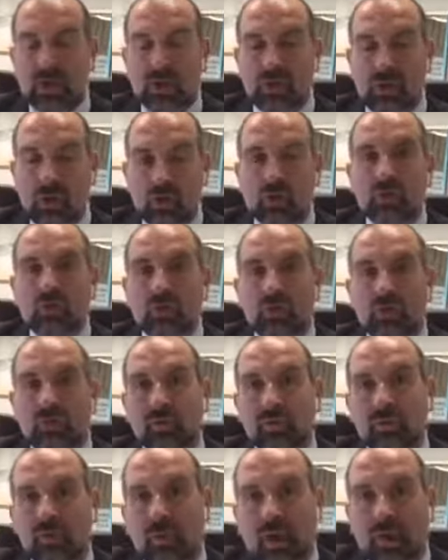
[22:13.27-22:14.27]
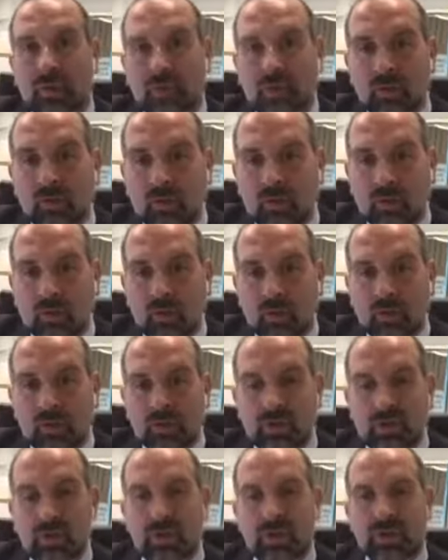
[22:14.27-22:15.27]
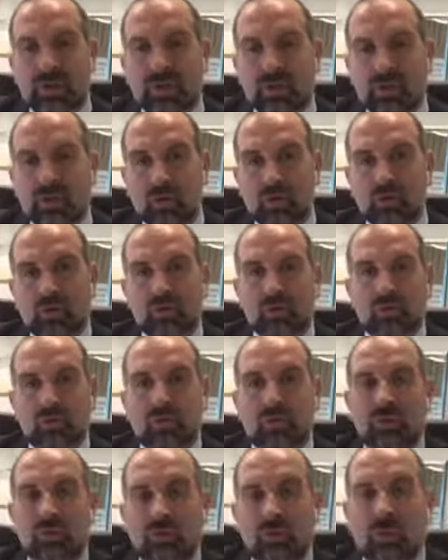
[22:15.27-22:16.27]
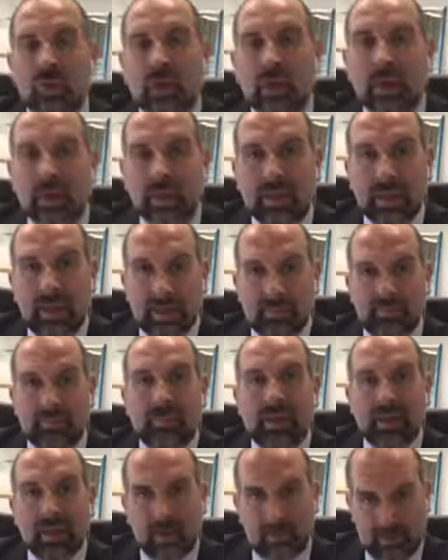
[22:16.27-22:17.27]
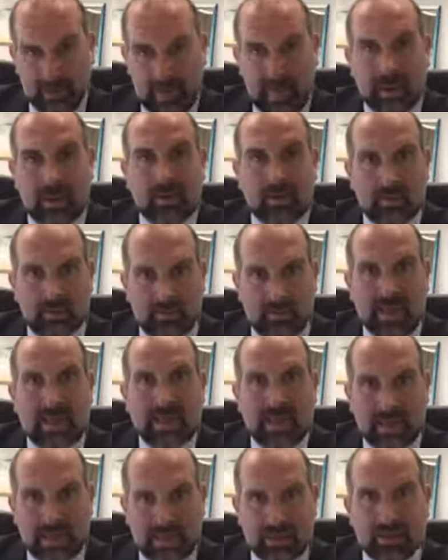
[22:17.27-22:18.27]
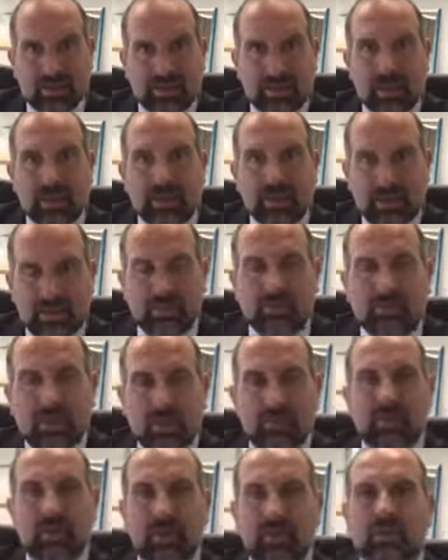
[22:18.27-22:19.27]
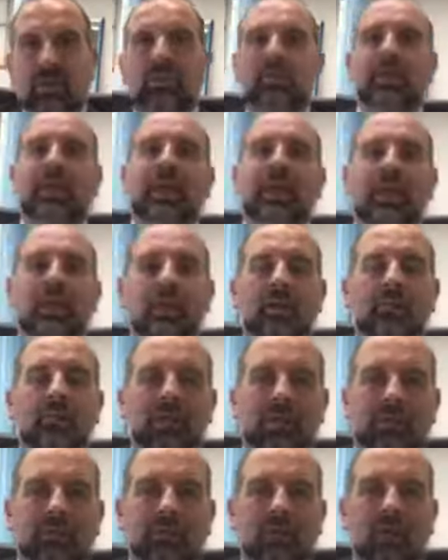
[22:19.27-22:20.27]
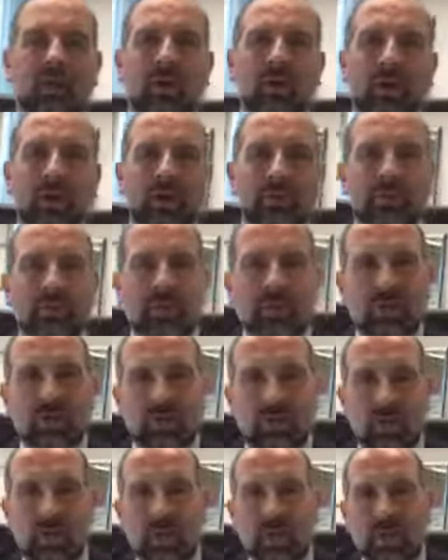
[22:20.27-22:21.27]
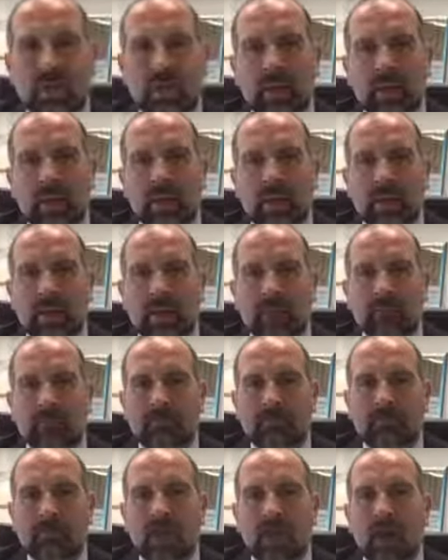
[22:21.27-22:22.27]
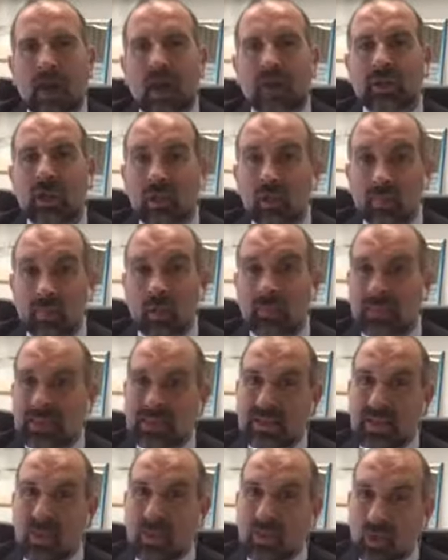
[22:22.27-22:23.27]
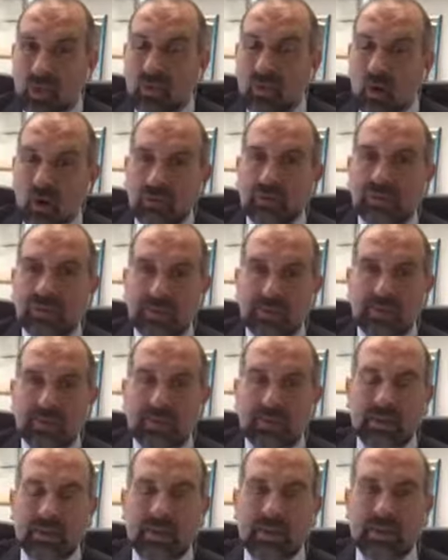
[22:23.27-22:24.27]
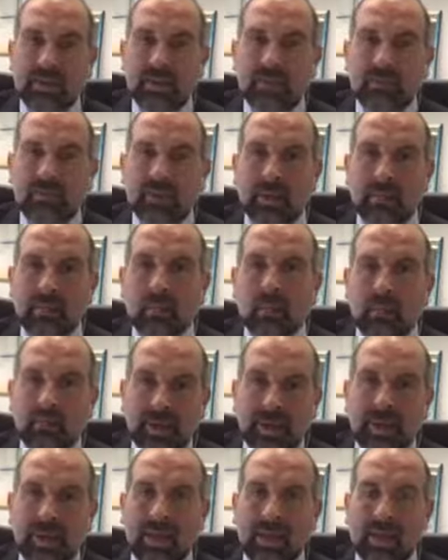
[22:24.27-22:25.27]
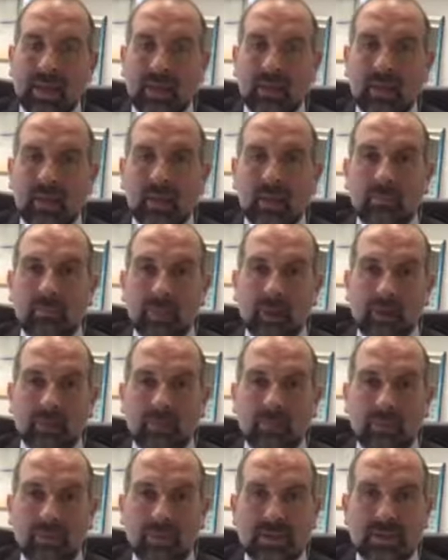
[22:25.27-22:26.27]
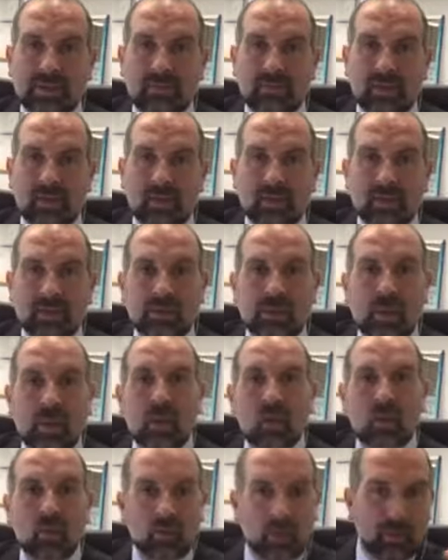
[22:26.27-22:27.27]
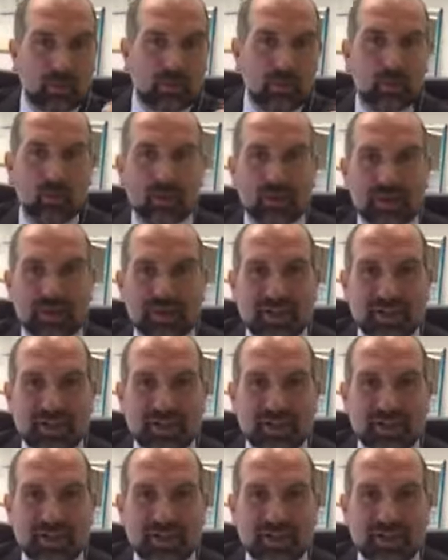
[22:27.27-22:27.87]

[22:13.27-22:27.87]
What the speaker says: usual to not have a normal posture, and it's usual to get back pain and back aches simply because of the mechanical effect of lying in a position. I don't often see people with backache because of breast implants, although Paula